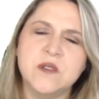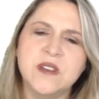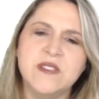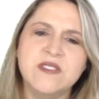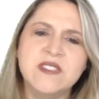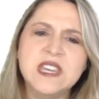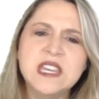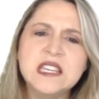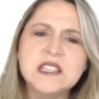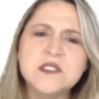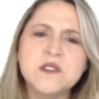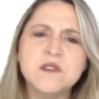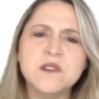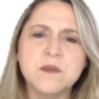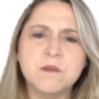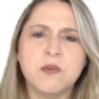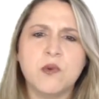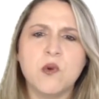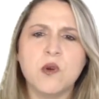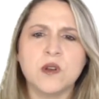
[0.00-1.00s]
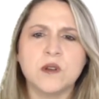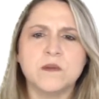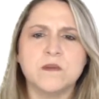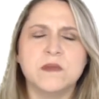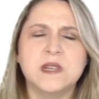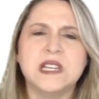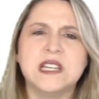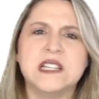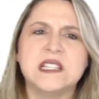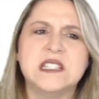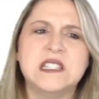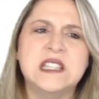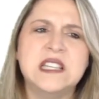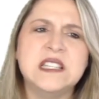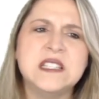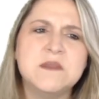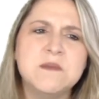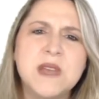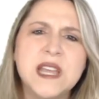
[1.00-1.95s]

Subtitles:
And these are important because this